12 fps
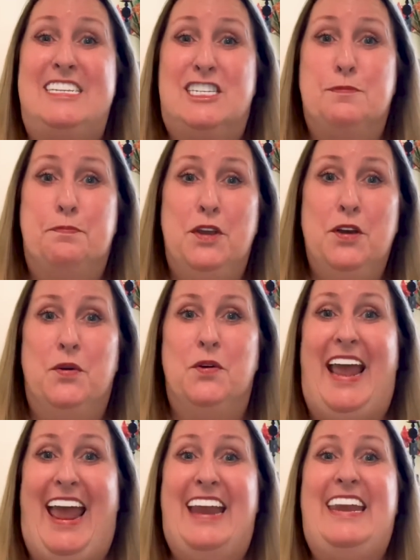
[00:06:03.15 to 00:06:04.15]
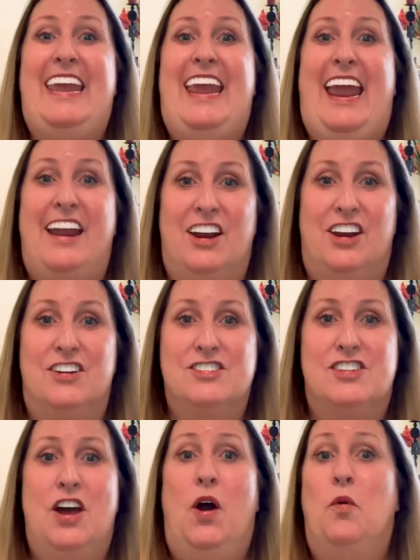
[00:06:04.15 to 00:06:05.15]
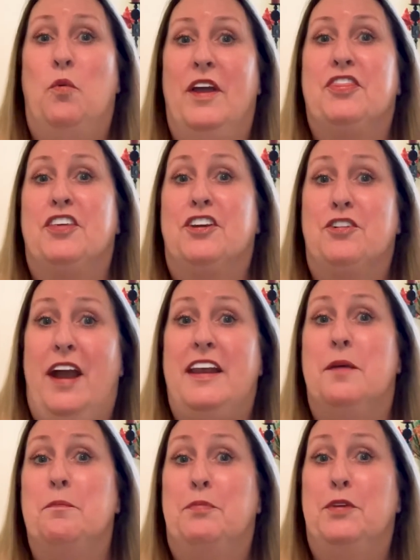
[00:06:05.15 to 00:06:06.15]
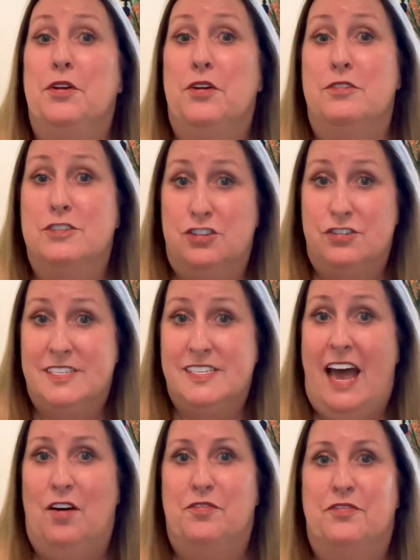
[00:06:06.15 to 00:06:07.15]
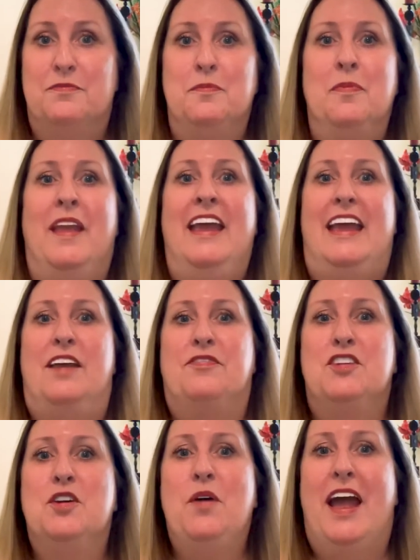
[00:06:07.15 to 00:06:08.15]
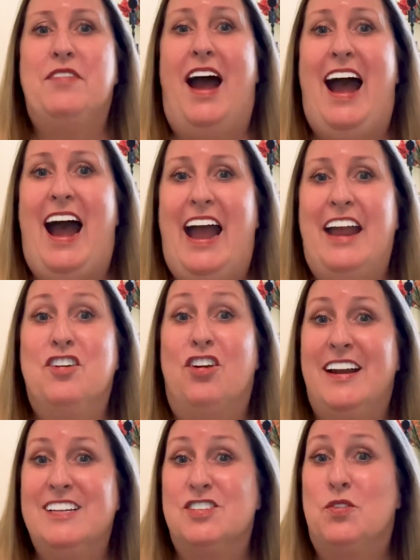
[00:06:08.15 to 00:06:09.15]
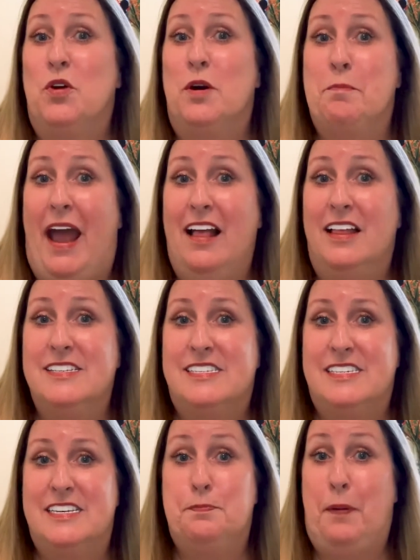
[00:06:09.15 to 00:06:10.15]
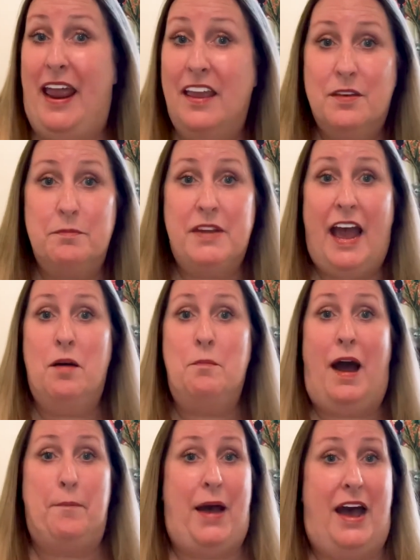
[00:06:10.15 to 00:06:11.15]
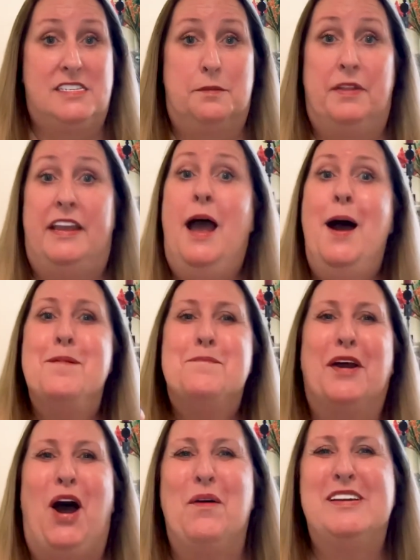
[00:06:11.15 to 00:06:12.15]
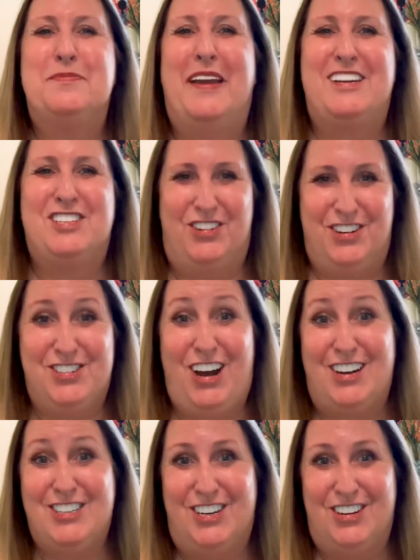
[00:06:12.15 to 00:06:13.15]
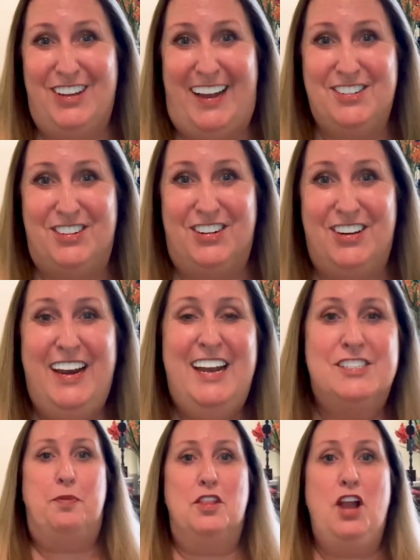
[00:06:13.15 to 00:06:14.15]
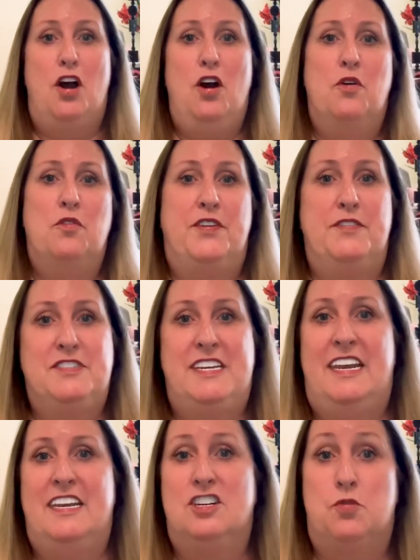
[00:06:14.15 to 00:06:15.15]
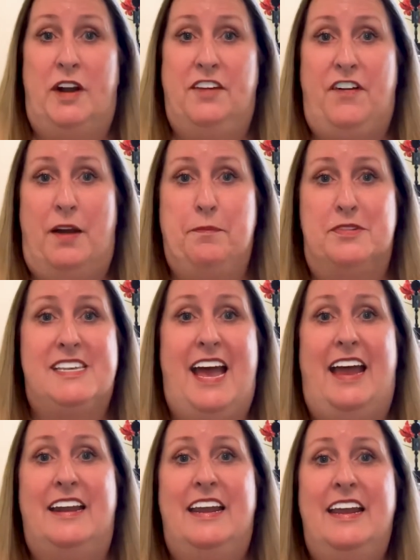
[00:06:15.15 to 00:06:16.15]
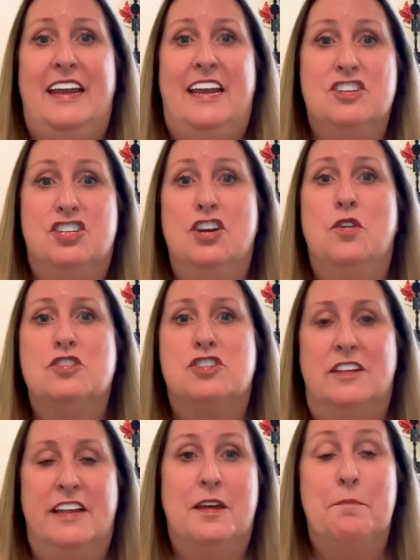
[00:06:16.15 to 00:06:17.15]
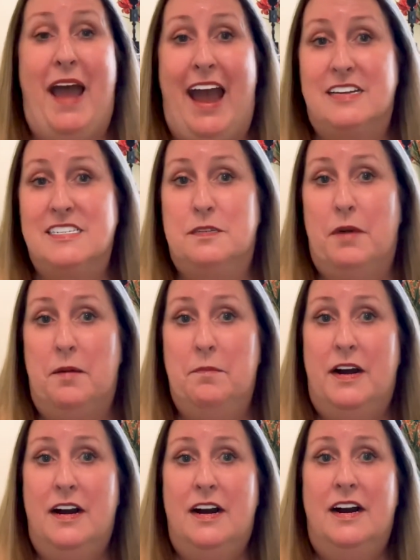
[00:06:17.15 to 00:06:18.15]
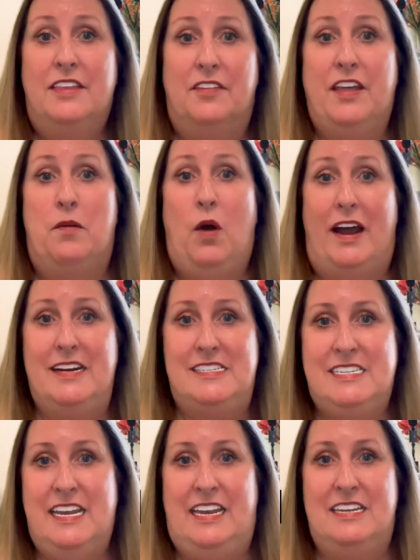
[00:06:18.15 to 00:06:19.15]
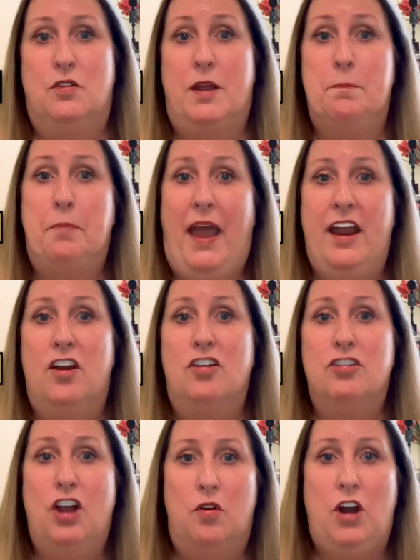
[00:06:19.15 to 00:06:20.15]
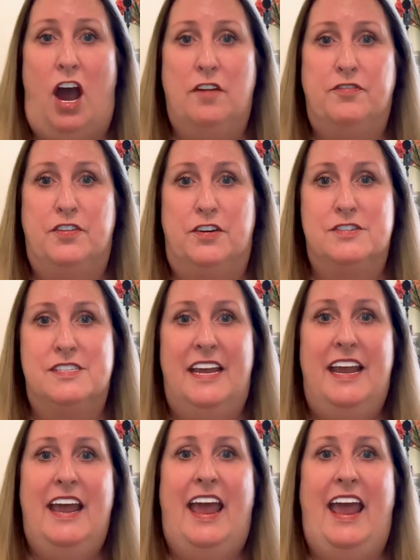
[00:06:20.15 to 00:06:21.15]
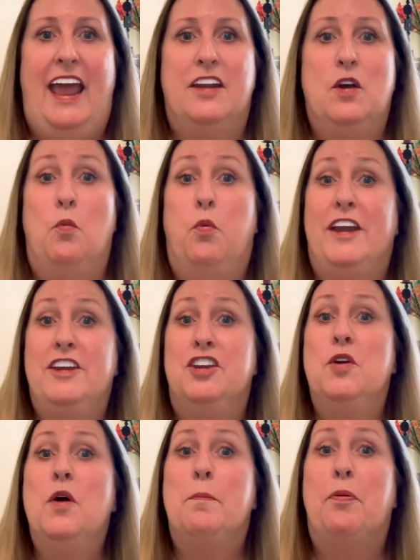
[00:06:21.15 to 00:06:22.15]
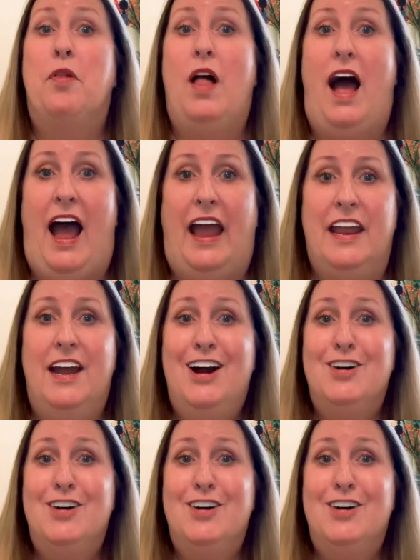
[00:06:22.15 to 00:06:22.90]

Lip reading: dispute any errors with the credit bureaus yourself. If you have a high credit score balances, pay them down possibly, but always make sure to talk to your lender. Below 15 to 25% is usually the maximum that they want to see. So compare loan offers. And when you apply